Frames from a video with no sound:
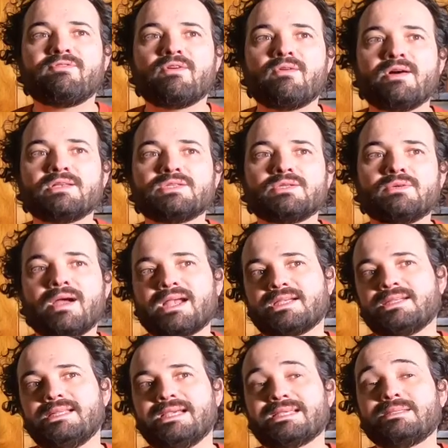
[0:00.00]
for us to
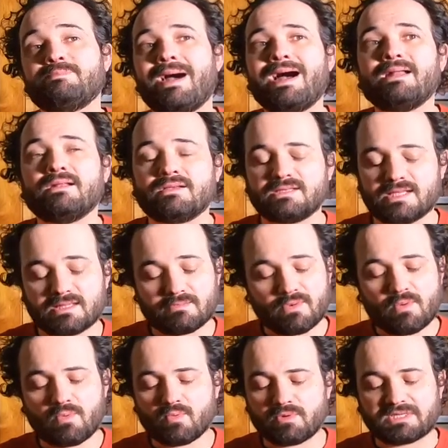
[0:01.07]
actually expand because at the
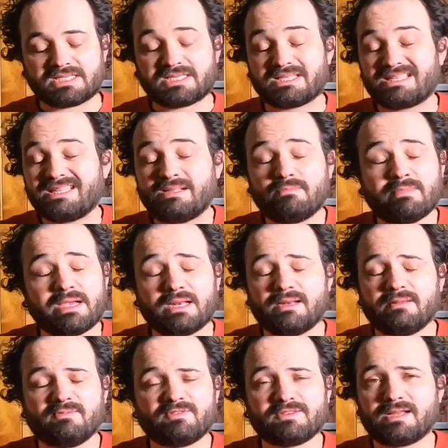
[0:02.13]
moment we're still
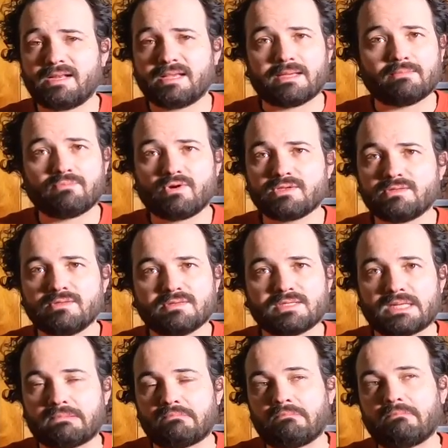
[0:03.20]
mainly selling in
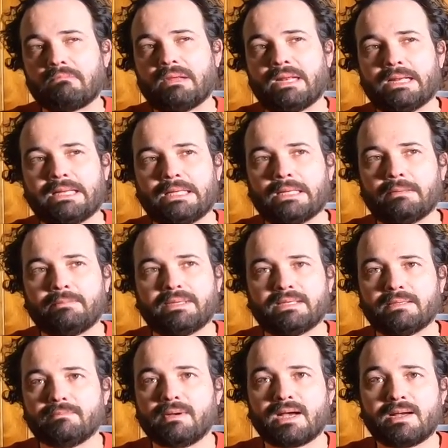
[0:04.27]
brussels and a little bit
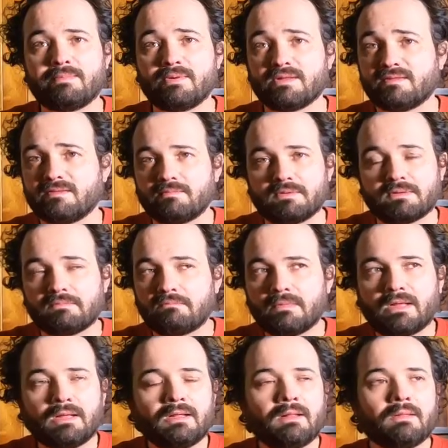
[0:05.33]
in brabant but
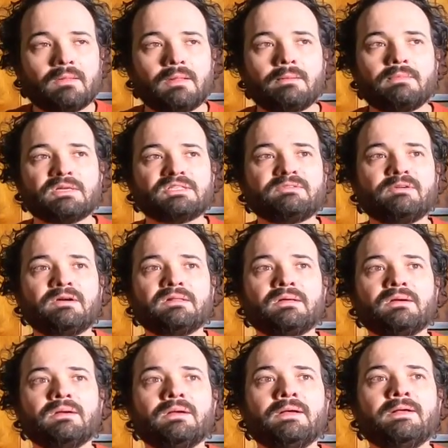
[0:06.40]
not much
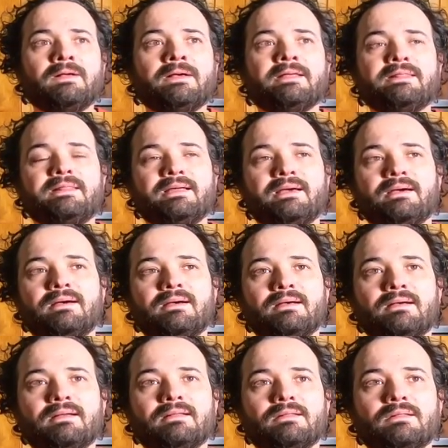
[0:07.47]
further
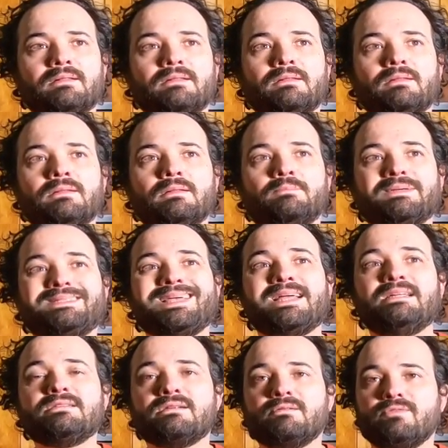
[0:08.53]
the the
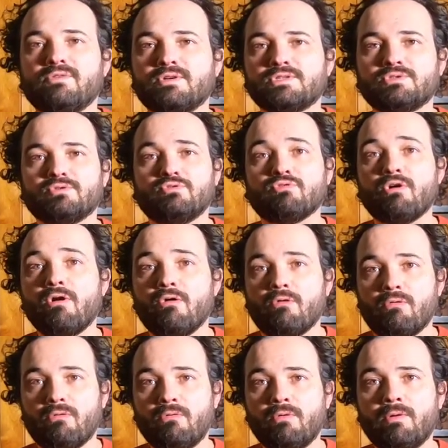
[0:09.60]
potential for us to
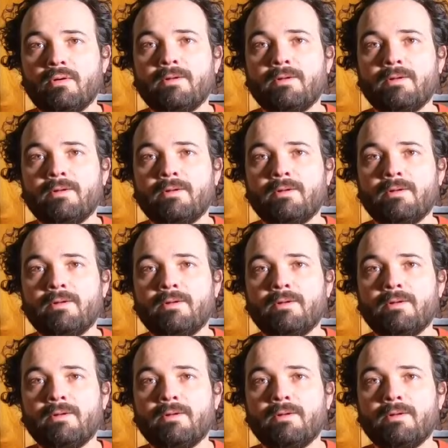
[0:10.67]
grow